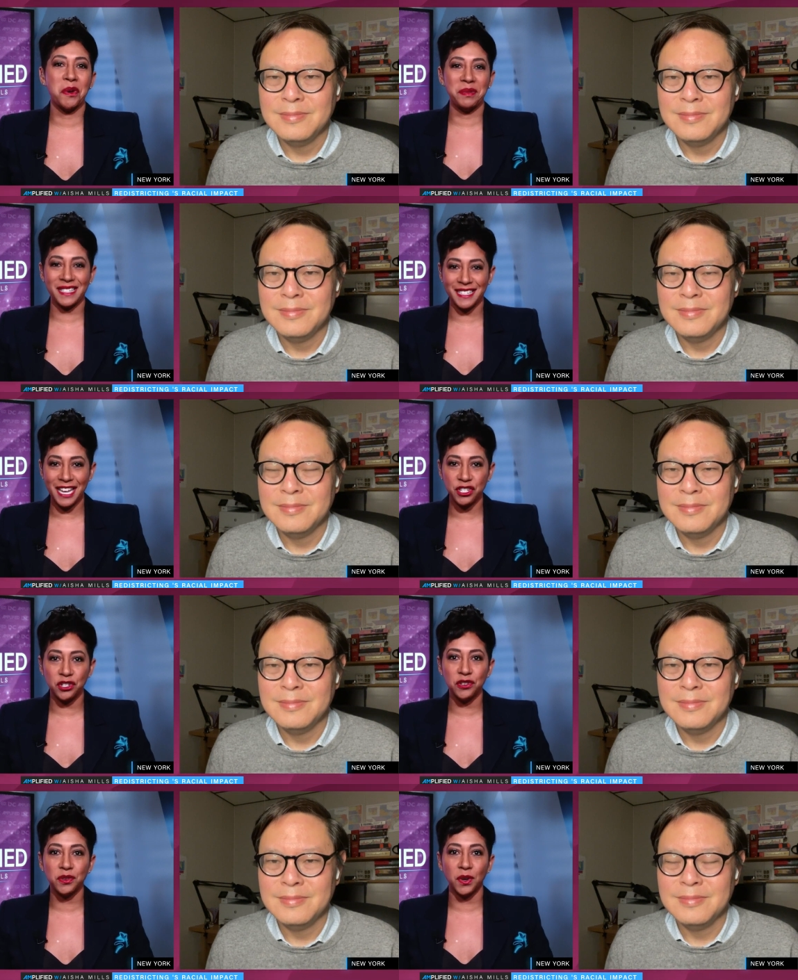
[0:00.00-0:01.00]
Speaker 1: business as
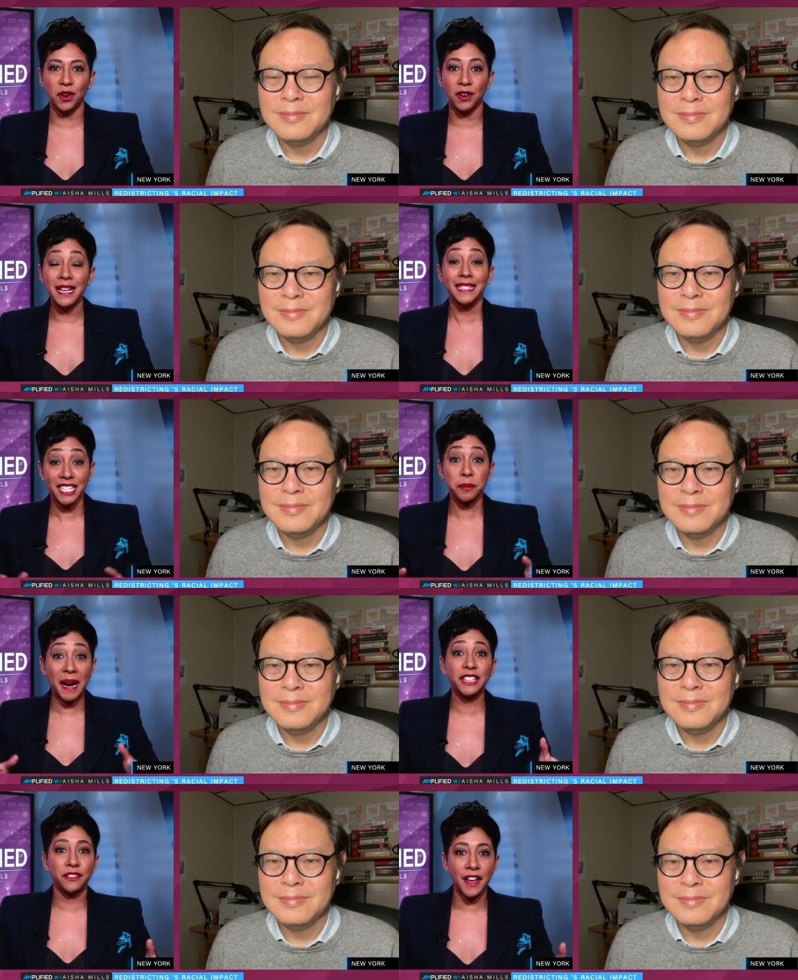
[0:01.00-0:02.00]
usual,
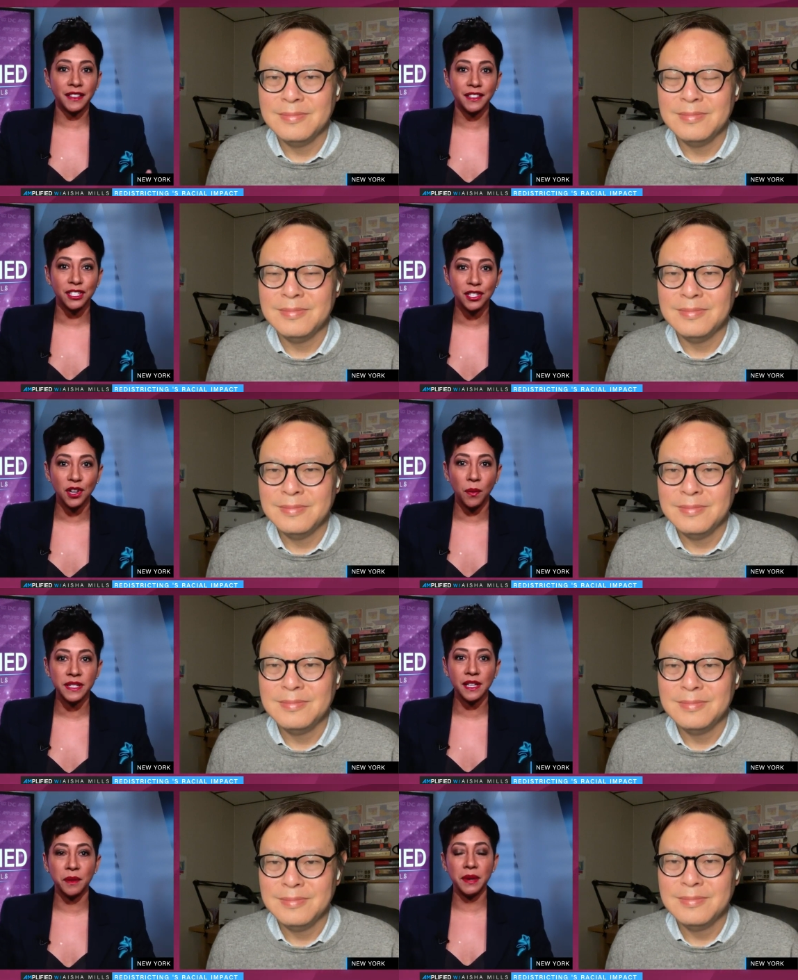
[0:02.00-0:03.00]
despite the fact that this is always
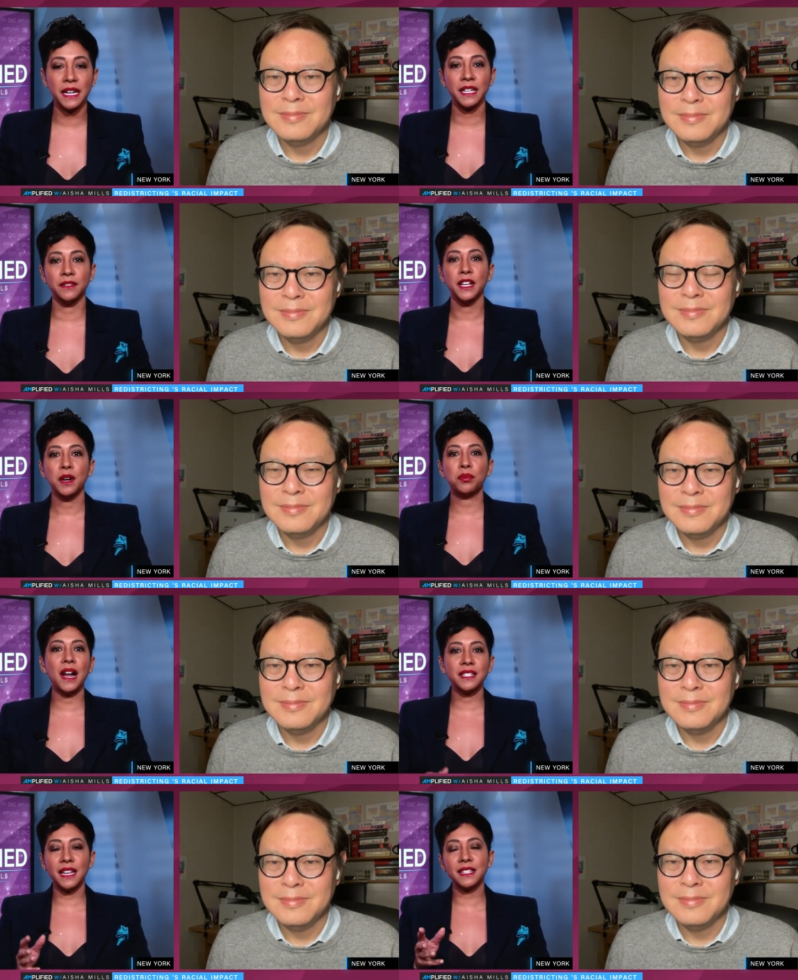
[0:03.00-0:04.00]
a competitive
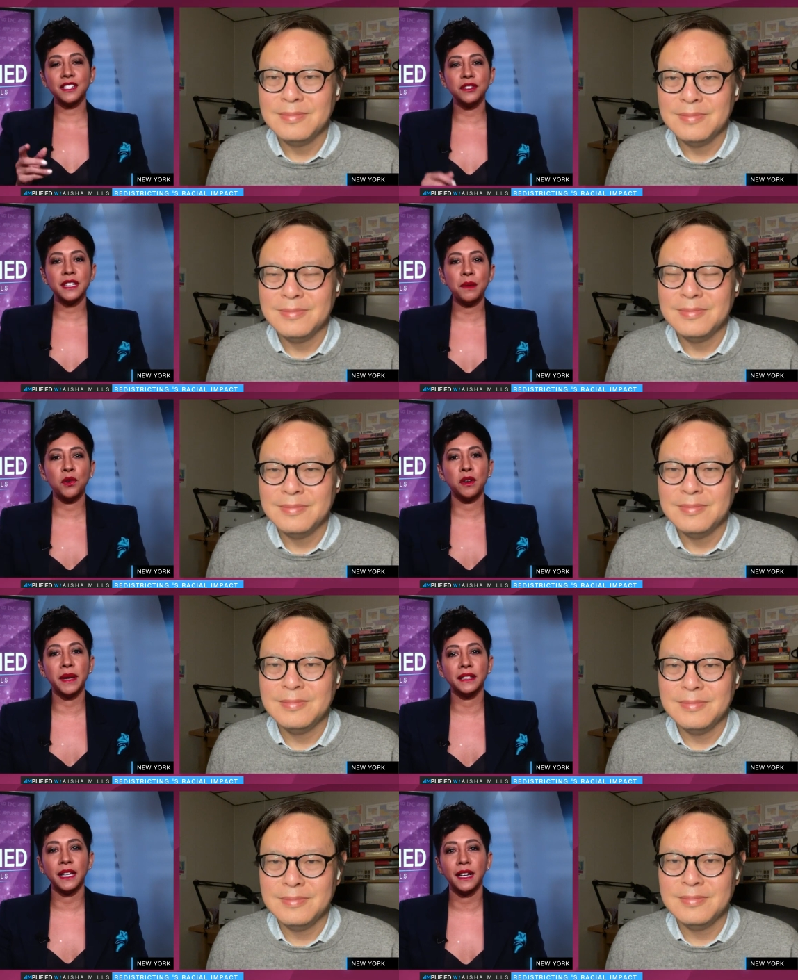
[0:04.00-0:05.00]
process. Can you say more
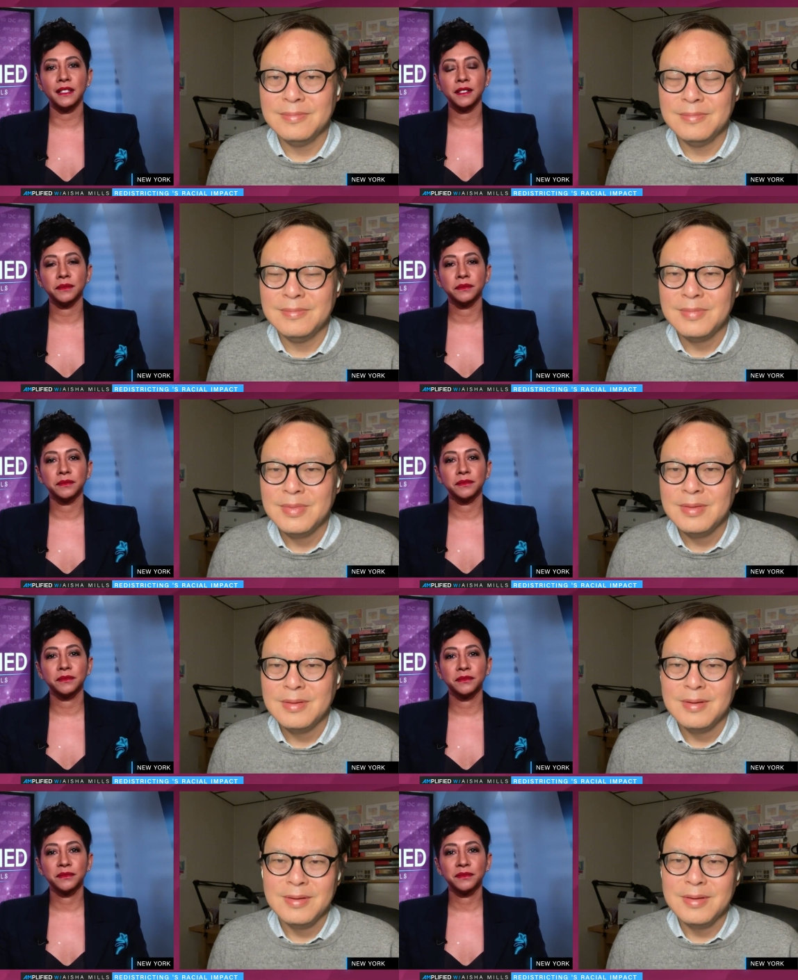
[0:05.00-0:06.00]
about that?
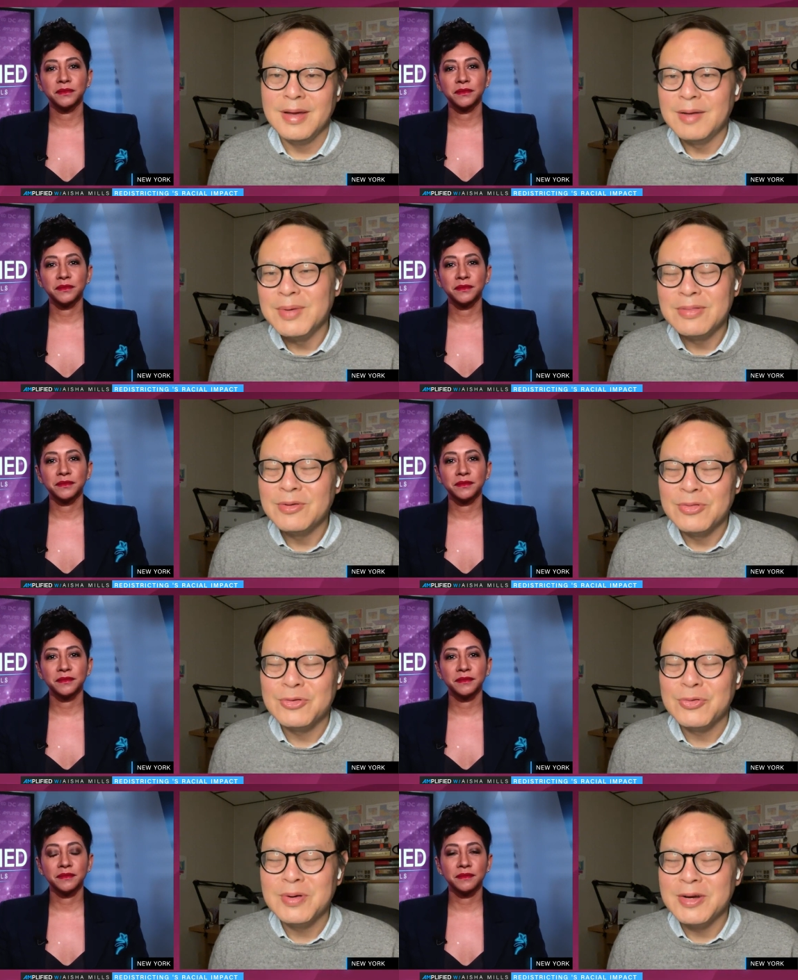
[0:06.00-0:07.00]
Speaker 2: Yeah, I mean, there,
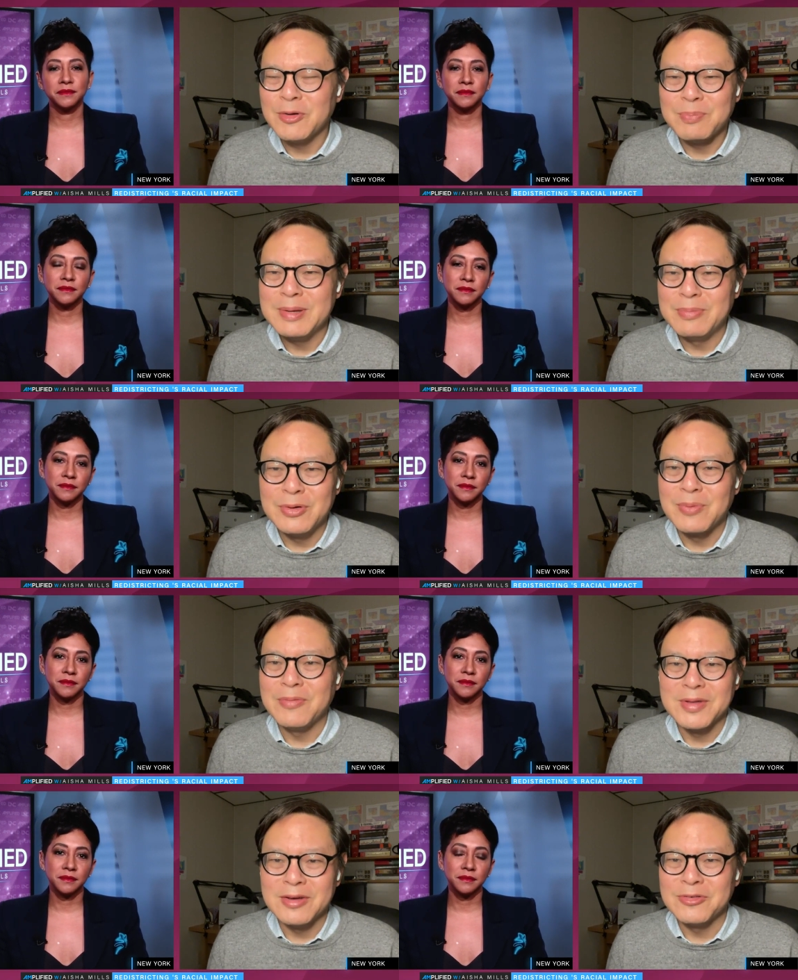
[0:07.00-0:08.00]
there certainly are people
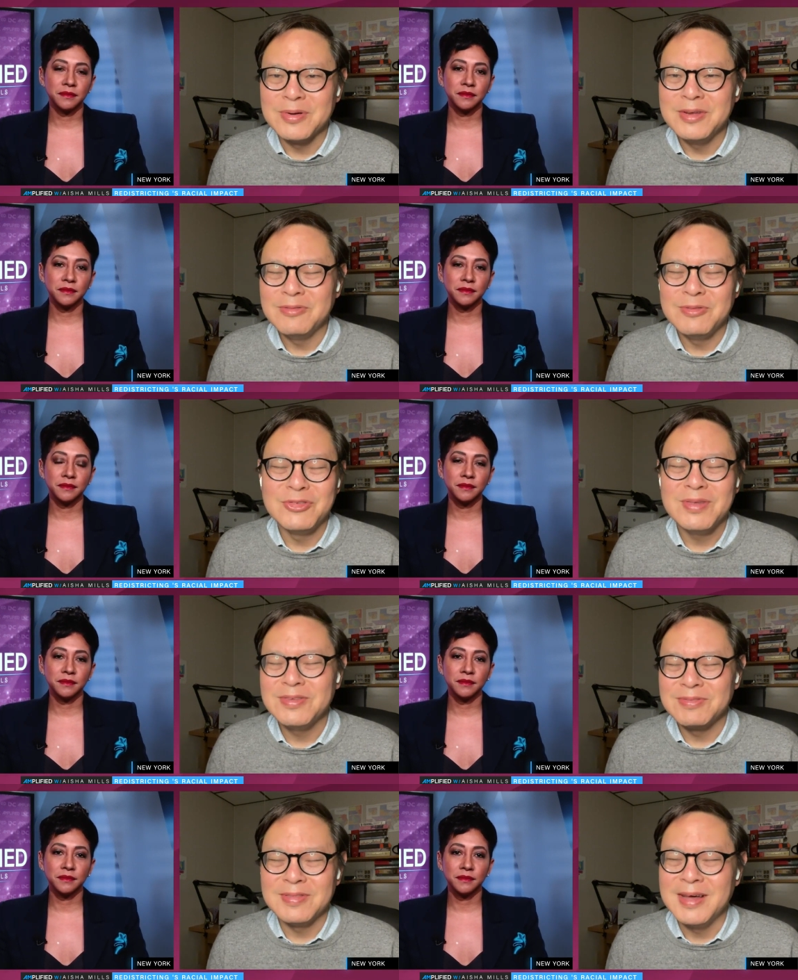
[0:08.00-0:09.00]
around the country, and you, you see
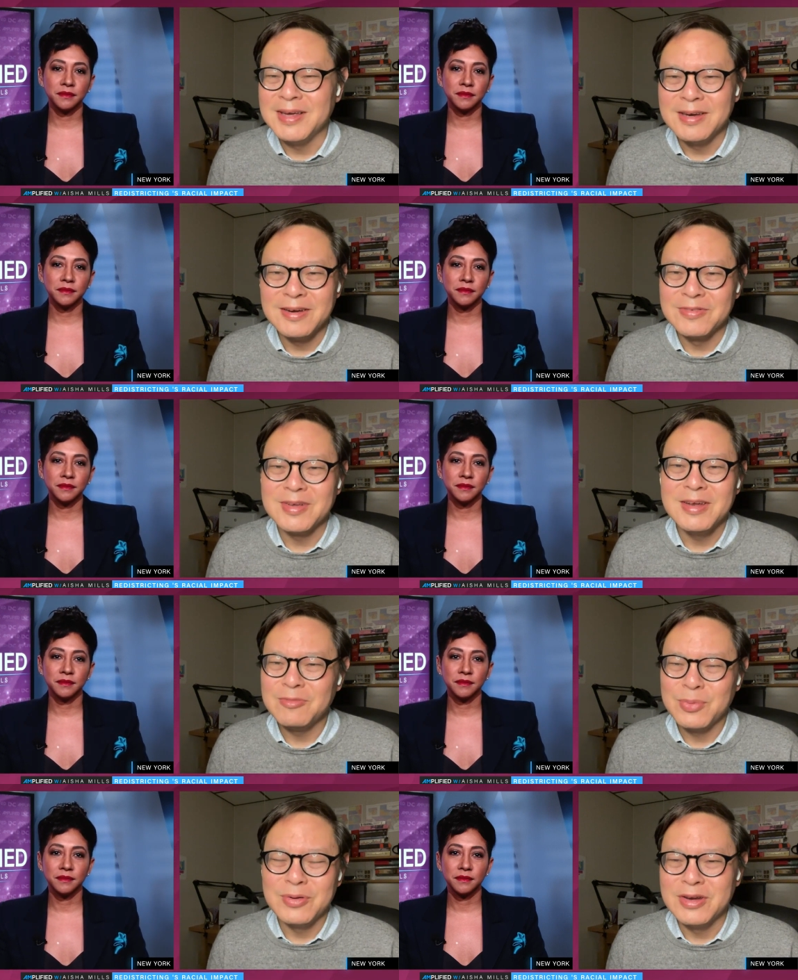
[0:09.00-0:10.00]
this line, and it's kind of
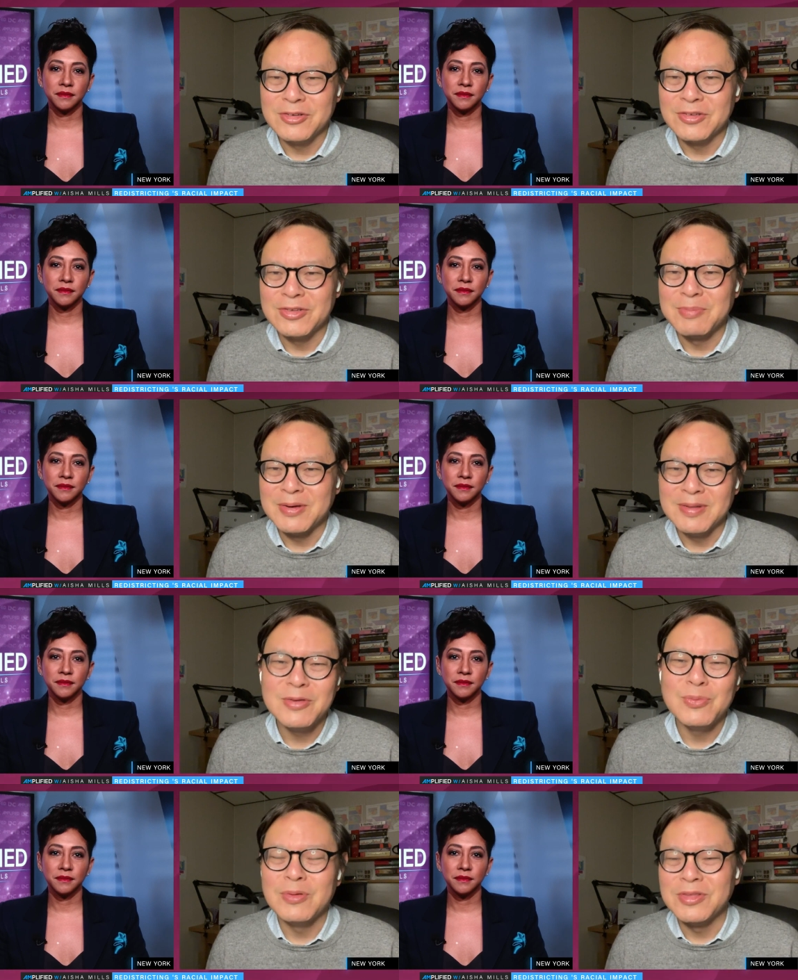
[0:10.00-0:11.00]
pernicious about,
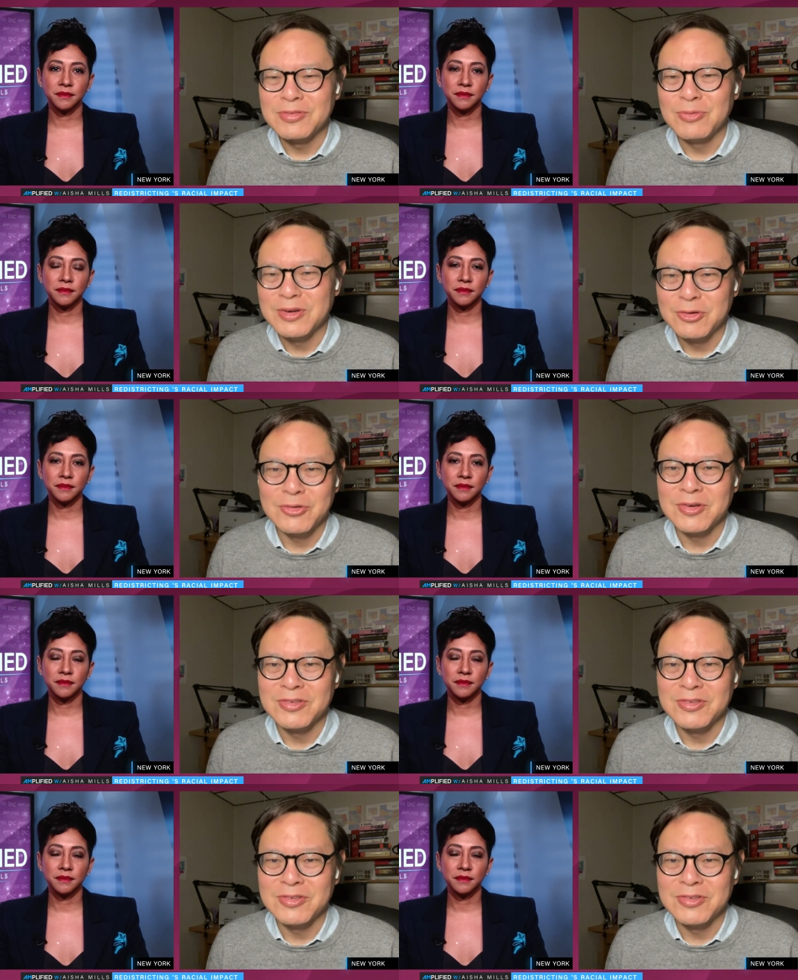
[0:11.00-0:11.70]
oh, well, this redistricting